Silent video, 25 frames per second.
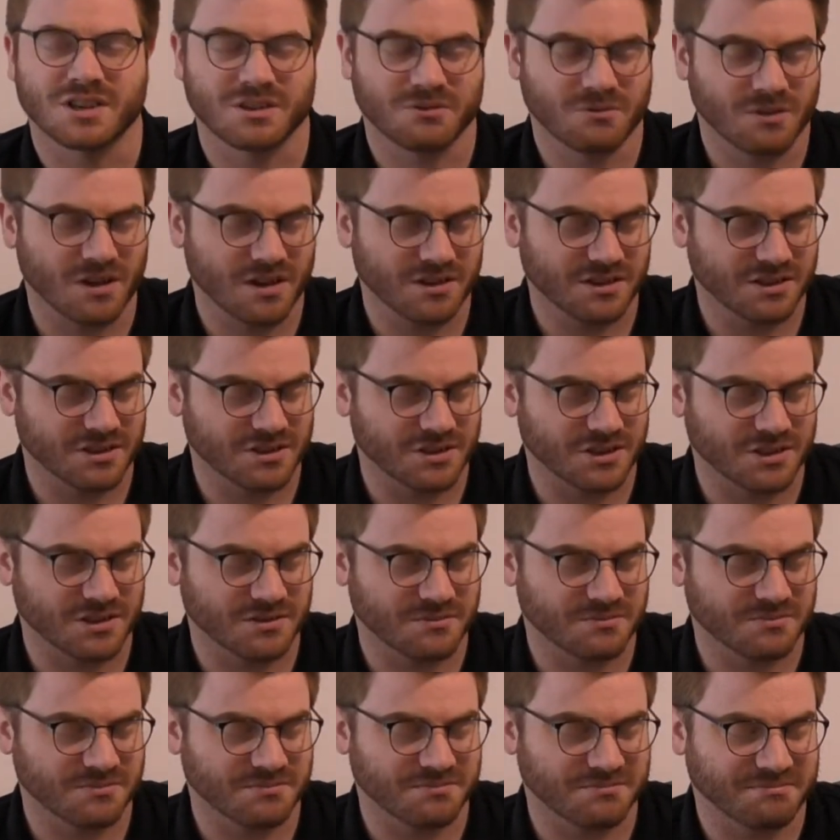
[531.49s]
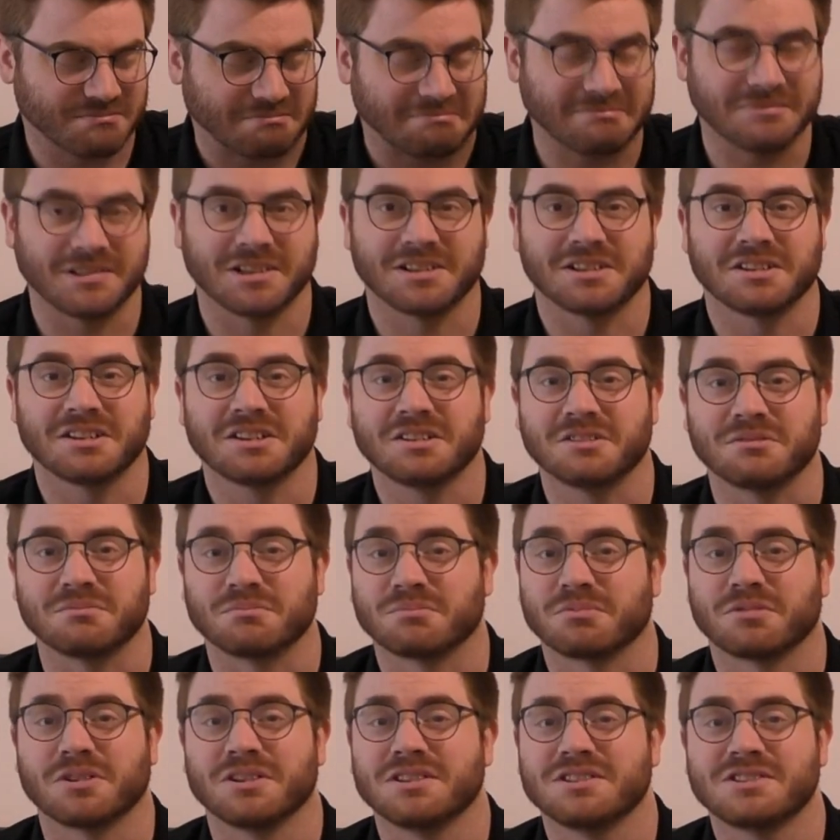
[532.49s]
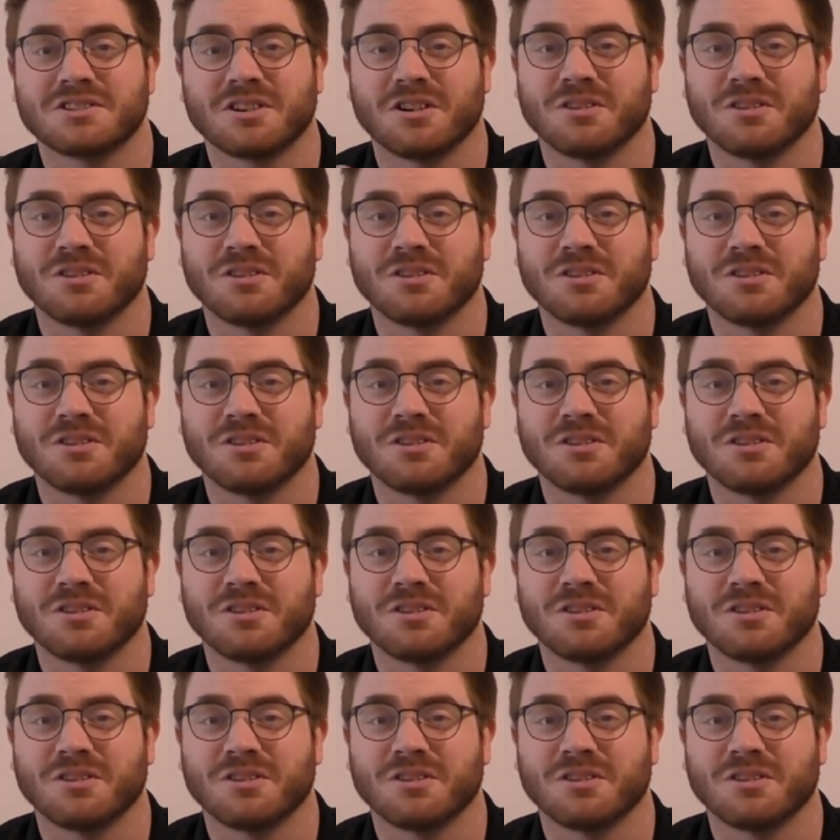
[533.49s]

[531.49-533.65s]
I'd rather just, I don't know, print